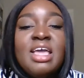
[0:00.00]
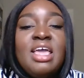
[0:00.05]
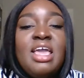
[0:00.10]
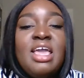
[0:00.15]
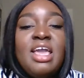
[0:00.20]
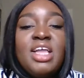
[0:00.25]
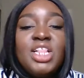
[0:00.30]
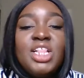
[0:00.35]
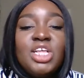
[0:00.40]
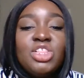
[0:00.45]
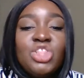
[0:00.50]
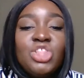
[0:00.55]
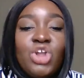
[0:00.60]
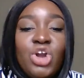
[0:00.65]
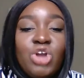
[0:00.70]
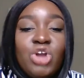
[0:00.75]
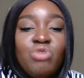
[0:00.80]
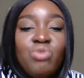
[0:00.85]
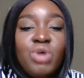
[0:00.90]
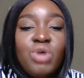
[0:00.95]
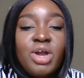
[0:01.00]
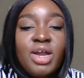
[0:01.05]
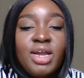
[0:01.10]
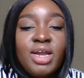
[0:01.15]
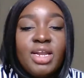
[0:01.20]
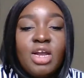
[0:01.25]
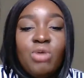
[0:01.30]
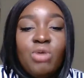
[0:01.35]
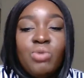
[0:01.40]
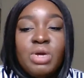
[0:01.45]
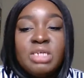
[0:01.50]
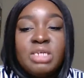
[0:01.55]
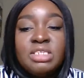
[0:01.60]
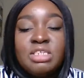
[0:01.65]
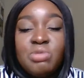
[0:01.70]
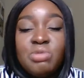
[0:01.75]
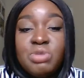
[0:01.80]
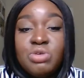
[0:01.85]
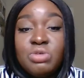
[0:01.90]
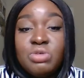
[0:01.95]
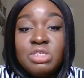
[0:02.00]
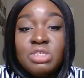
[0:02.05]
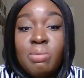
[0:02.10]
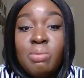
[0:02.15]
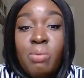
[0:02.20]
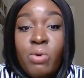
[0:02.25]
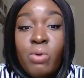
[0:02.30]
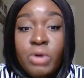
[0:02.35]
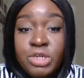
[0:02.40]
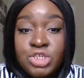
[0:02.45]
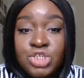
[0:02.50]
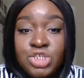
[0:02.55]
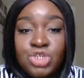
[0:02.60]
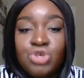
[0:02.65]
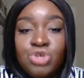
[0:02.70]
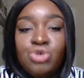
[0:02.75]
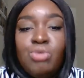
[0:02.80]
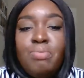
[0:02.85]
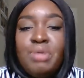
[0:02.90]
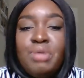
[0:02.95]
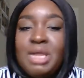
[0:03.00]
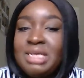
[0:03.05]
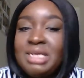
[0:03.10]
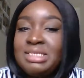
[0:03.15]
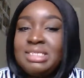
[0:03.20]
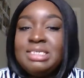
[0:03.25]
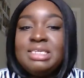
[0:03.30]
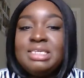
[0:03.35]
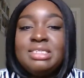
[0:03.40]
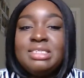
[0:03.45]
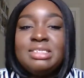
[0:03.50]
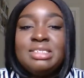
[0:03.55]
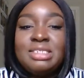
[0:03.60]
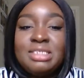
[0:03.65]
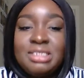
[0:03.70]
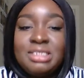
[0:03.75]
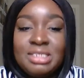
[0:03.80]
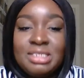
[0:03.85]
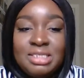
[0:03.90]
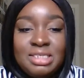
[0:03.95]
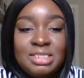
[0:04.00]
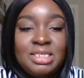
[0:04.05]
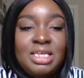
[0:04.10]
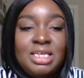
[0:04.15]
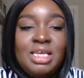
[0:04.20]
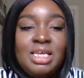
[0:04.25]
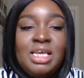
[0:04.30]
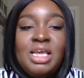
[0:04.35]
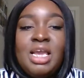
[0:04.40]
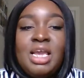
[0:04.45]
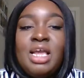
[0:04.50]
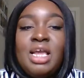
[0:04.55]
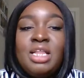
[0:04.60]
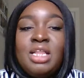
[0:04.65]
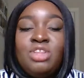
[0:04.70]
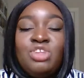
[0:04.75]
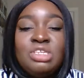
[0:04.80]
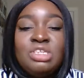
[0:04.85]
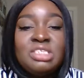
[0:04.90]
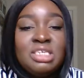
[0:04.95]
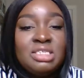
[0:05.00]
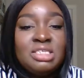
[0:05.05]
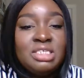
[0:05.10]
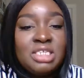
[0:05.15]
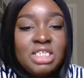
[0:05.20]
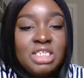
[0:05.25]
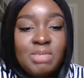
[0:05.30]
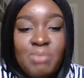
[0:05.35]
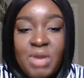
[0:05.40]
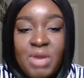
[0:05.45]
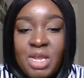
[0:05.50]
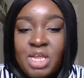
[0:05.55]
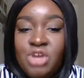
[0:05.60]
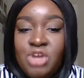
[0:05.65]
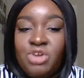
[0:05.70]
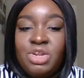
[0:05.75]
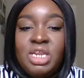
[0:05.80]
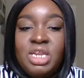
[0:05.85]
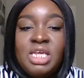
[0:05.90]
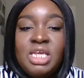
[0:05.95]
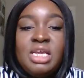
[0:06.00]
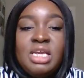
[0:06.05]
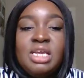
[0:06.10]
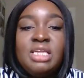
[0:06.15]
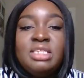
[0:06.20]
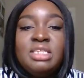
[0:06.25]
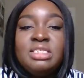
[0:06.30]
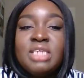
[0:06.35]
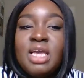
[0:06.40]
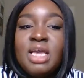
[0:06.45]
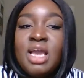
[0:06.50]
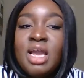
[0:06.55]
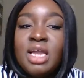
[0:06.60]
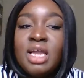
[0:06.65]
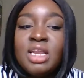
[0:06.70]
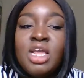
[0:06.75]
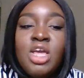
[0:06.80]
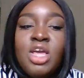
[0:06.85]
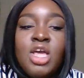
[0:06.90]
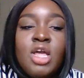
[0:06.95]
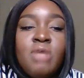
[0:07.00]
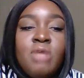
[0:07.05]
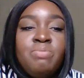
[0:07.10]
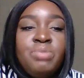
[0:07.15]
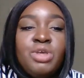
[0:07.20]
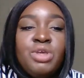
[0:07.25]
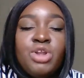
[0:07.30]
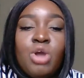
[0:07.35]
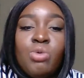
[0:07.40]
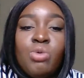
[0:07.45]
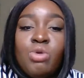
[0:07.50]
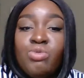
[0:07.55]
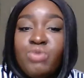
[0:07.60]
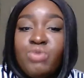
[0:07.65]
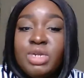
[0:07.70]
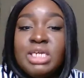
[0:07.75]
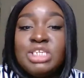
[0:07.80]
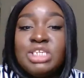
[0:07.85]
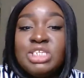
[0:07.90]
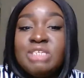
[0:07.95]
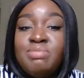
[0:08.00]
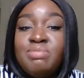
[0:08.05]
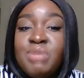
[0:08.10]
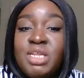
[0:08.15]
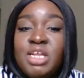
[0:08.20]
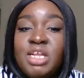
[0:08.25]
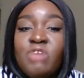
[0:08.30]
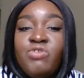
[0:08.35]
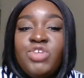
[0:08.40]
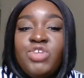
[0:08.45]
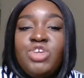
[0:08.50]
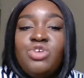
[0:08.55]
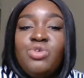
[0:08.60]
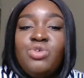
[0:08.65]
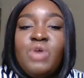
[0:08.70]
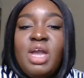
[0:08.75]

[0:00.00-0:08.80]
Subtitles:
And the third one was someone who supports you, plus the consistency and just anticipating your needs and, you know, will really just be there for you.